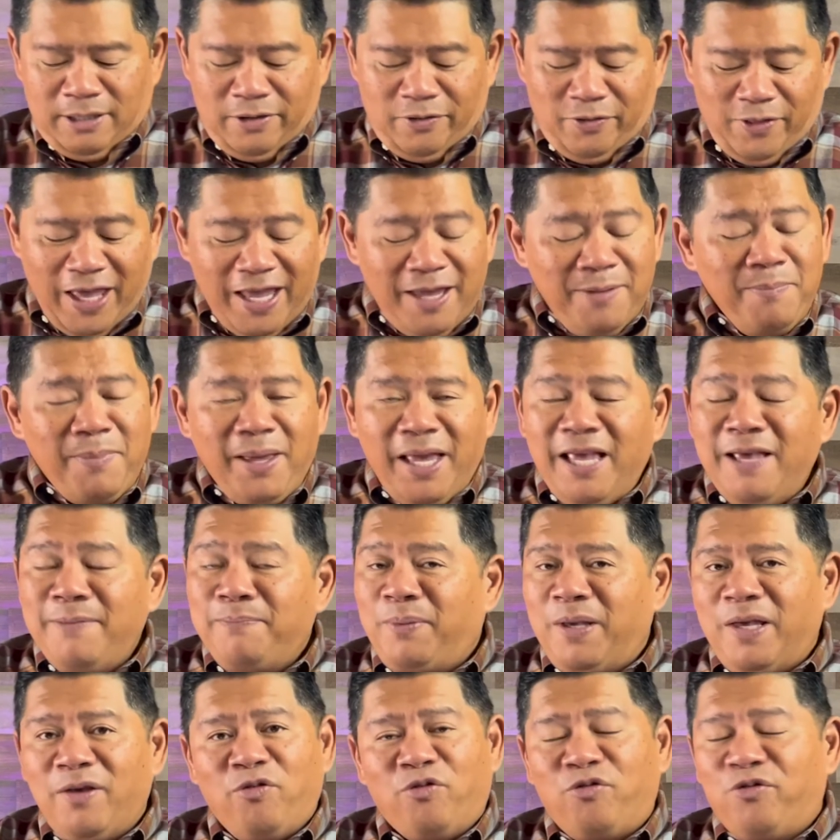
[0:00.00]
They may
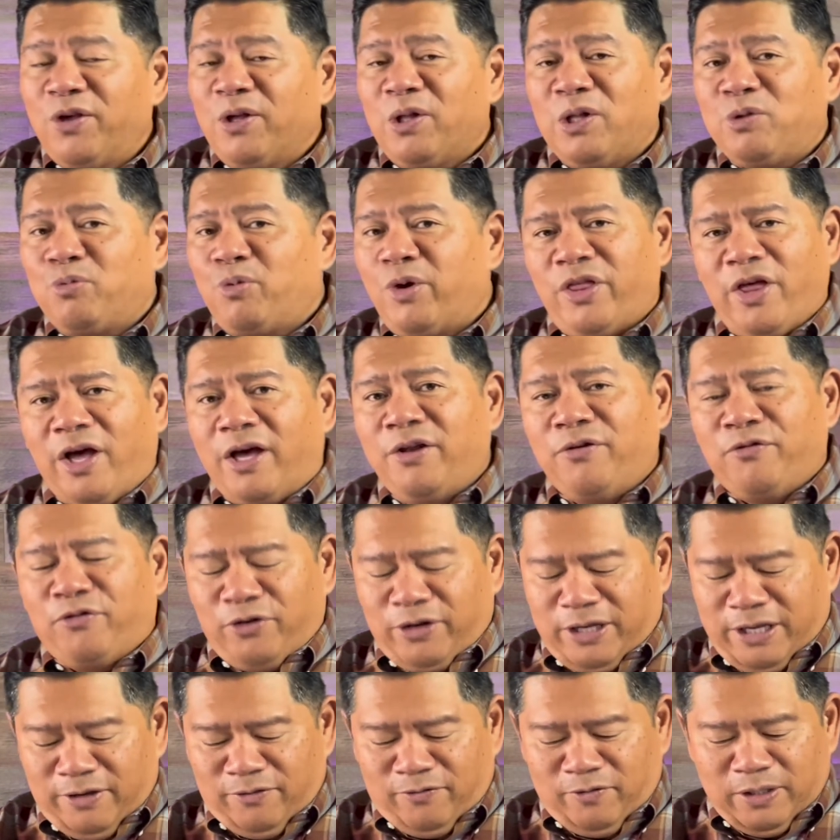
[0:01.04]
be filled with
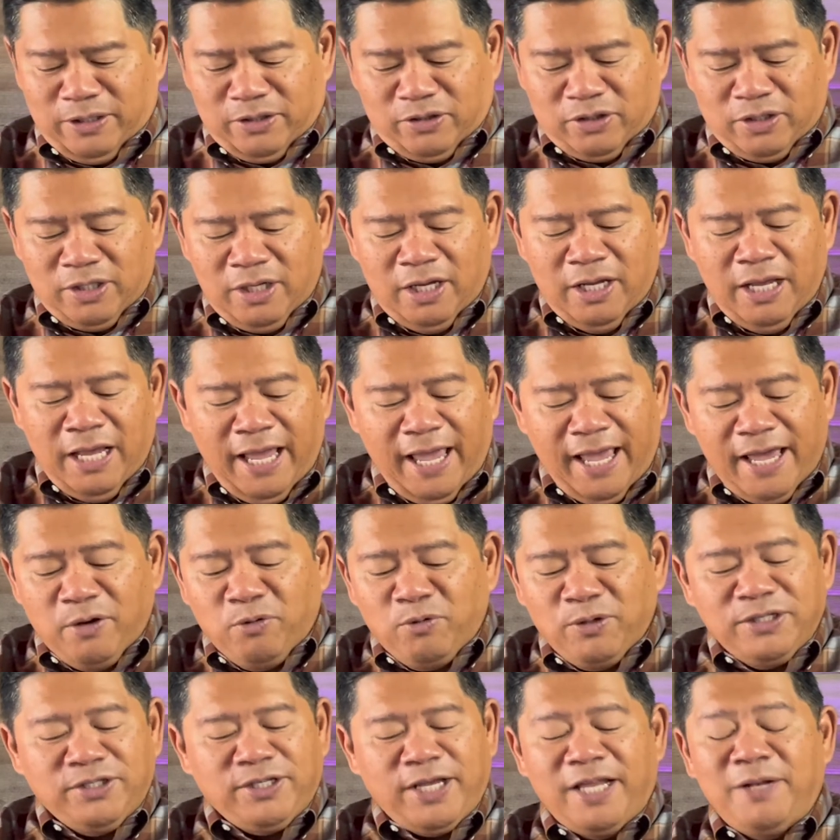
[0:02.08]
unforgiveness and
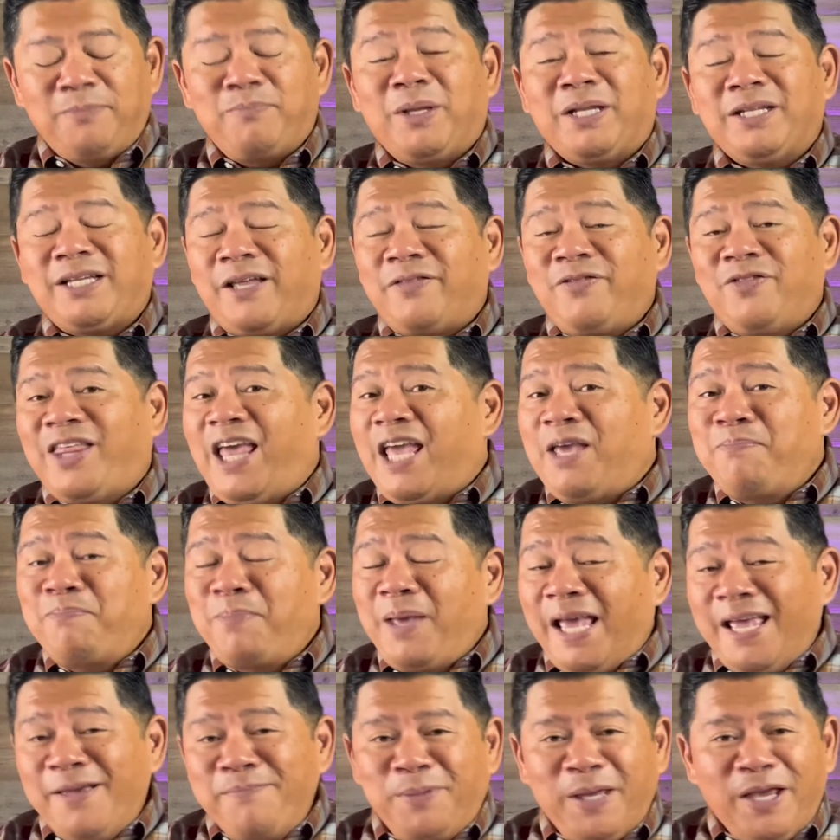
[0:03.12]
resentment, and they
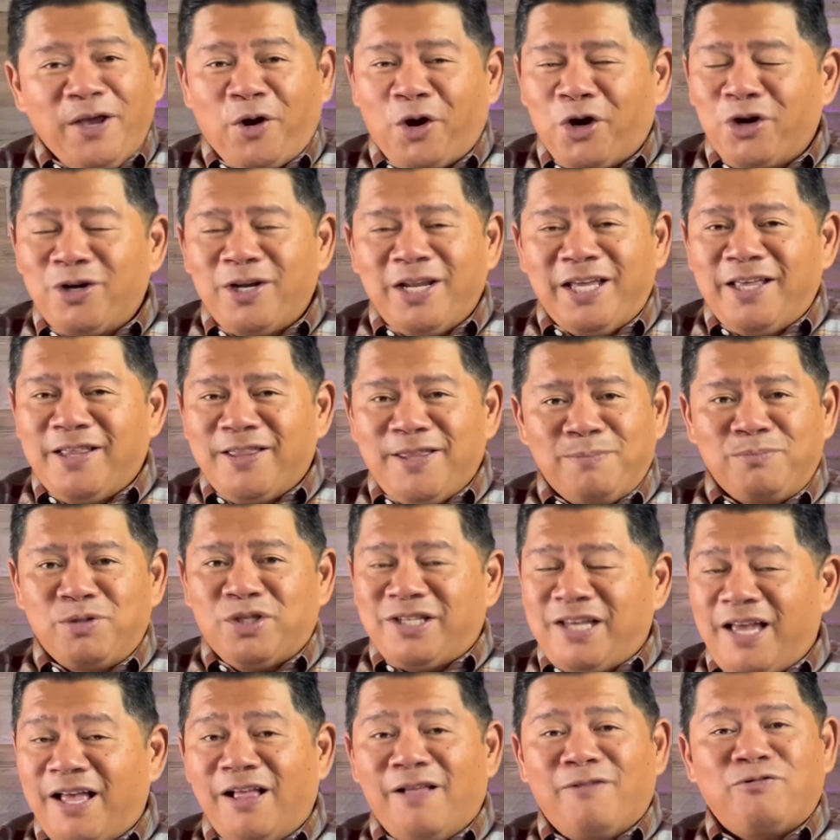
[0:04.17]
may be hurting
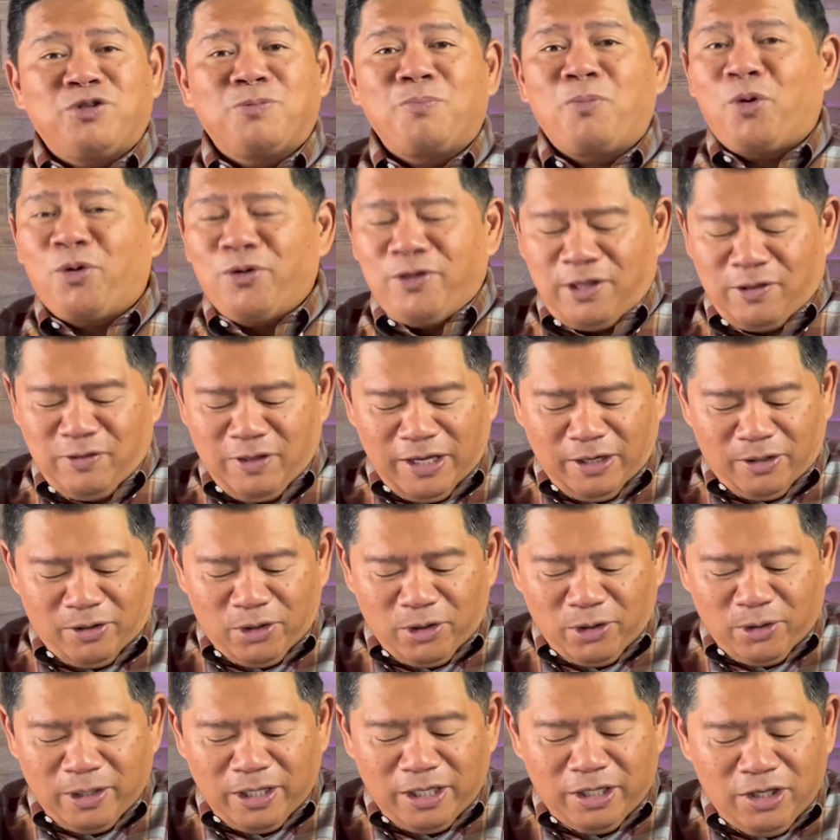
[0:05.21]
themselves more than they are
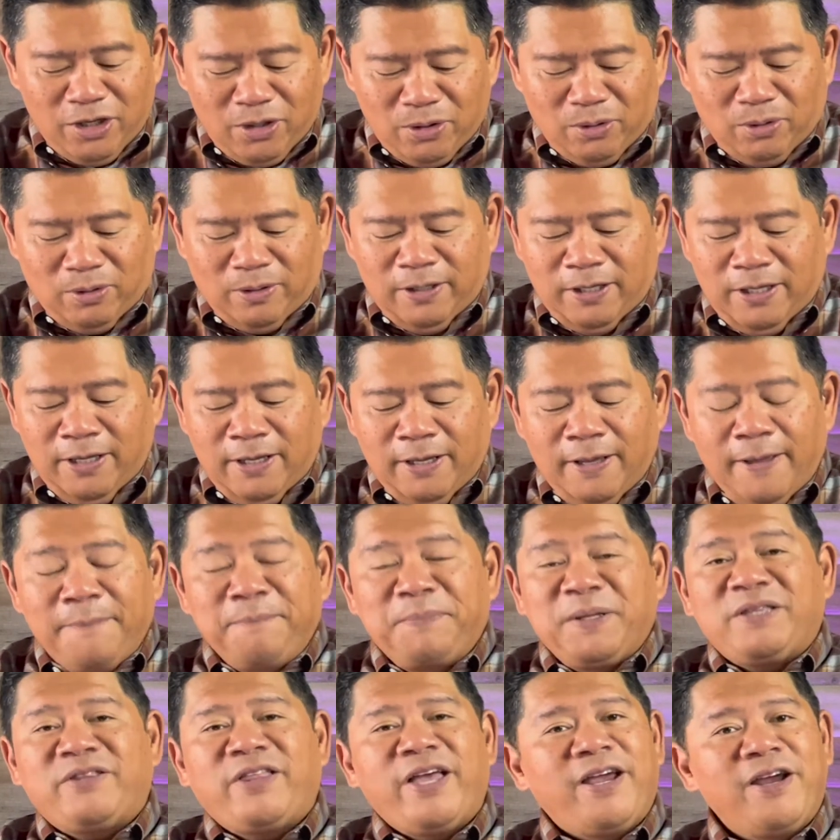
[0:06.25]
hurting you.
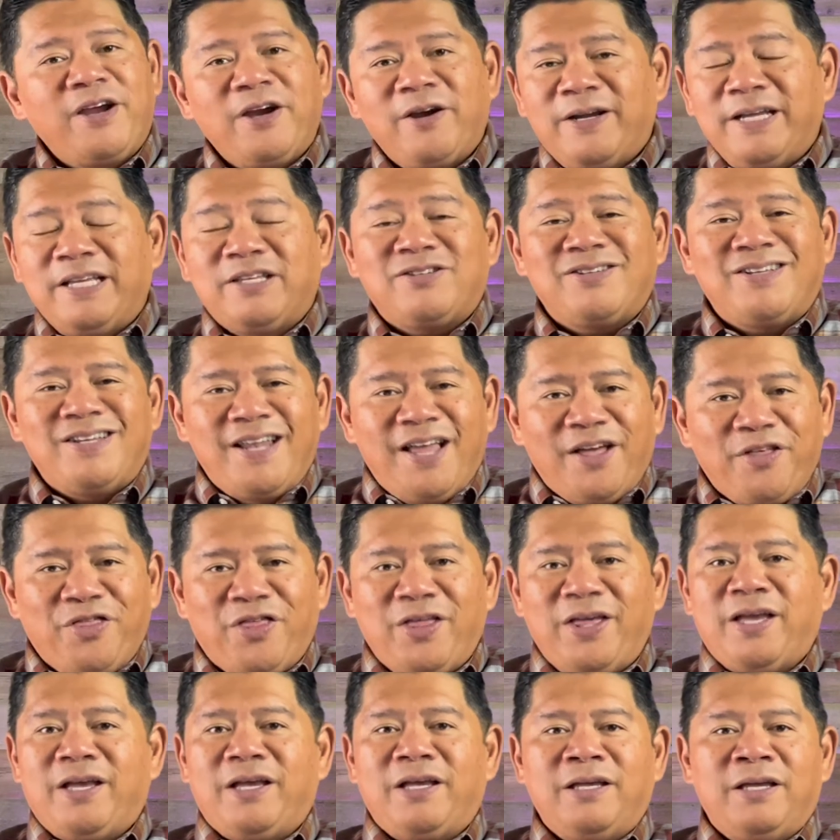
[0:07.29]
But there is
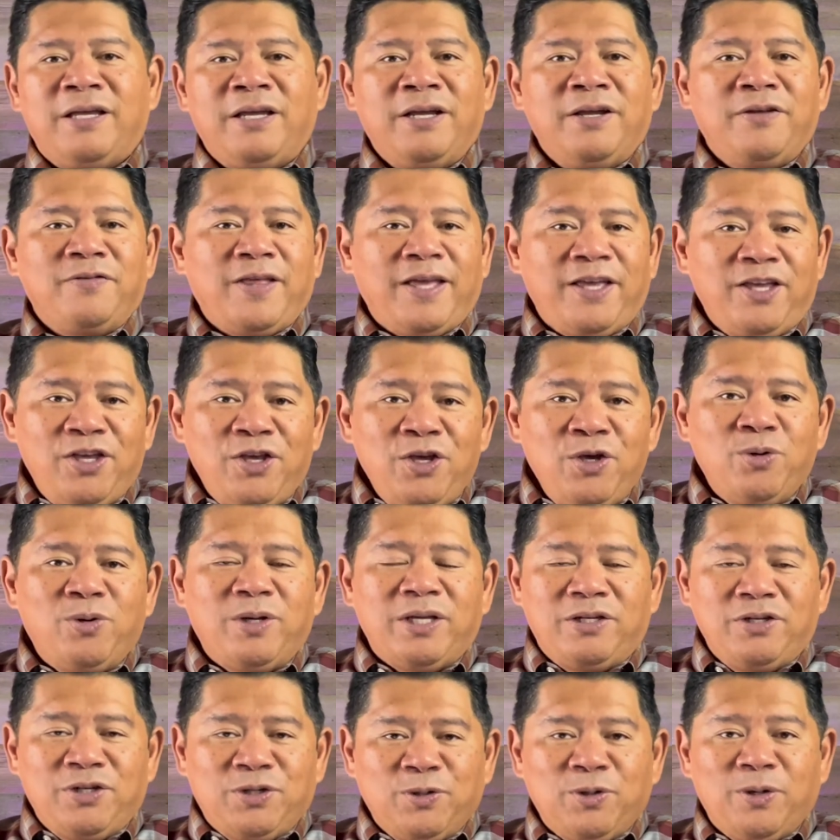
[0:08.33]
nothing that you
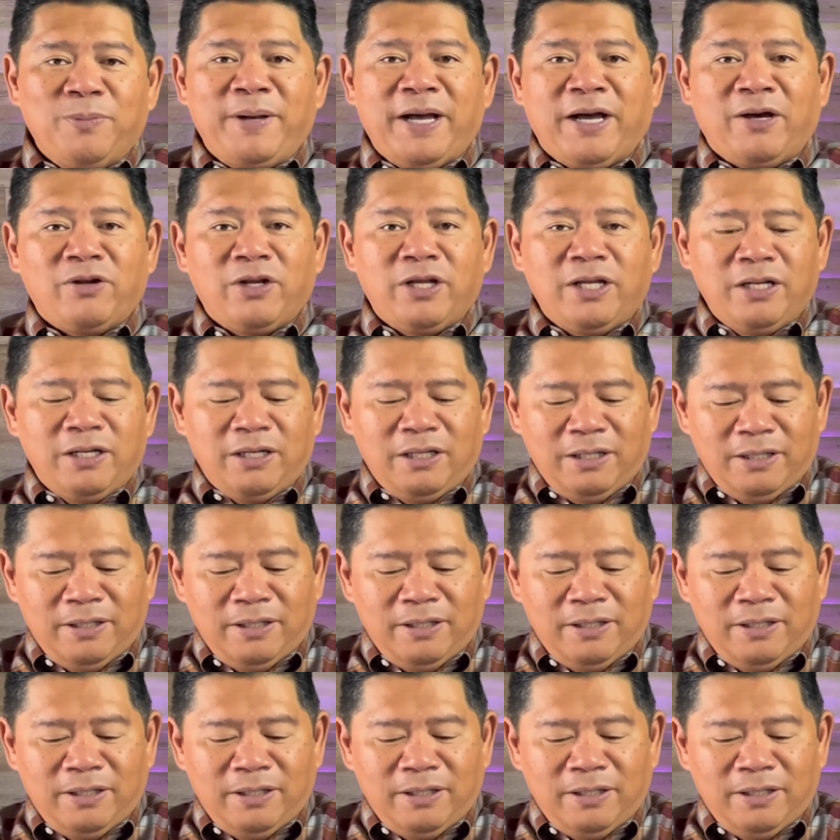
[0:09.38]
can do about it.